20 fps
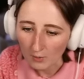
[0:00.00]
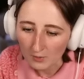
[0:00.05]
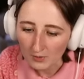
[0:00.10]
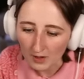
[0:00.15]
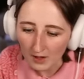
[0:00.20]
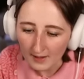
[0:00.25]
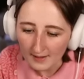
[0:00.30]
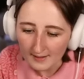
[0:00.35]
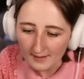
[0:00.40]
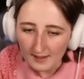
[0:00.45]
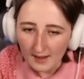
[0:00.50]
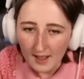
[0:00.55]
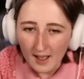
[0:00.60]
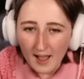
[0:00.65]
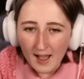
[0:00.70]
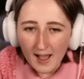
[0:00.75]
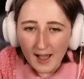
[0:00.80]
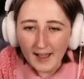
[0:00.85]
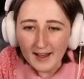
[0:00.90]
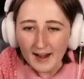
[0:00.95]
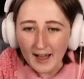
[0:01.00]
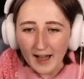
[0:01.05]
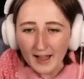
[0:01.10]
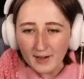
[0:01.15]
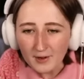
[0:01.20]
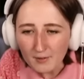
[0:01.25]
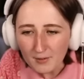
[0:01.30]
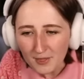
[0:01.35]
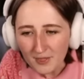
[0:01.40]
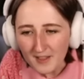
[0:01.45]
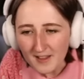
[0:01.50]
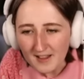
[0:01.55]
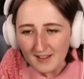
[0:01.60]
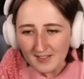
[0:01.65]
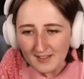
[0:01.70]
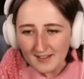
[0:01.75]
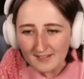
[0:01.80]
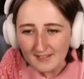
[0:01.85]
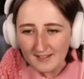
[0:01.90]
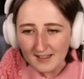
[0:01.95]
lot. And I don't think
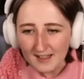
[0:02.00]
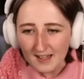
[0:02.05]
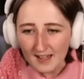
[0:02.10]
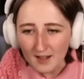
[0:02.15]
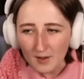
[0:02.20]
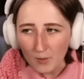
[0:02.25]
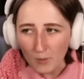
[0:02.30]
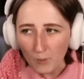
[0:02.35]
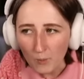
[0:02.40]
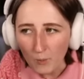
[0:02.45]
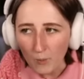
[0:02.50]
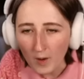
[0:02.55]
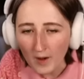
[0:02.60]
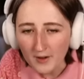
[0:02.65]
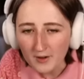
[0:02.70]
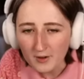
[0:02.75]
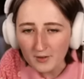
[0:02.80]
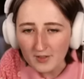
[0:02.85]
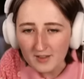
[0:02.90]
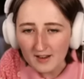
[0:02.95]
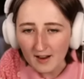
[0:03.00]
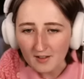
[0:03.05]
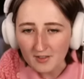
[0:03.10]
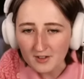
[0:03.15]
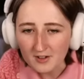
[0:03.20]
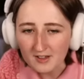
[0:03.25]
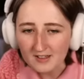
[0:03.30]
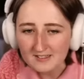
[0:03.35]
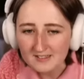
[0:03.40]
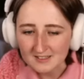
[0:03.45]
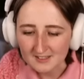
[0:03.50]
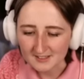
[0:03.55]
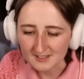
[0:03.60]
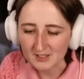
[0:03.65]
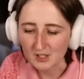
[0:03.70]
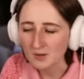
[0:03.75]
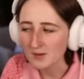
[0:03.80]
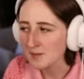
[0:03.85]
that one or the other is necessarily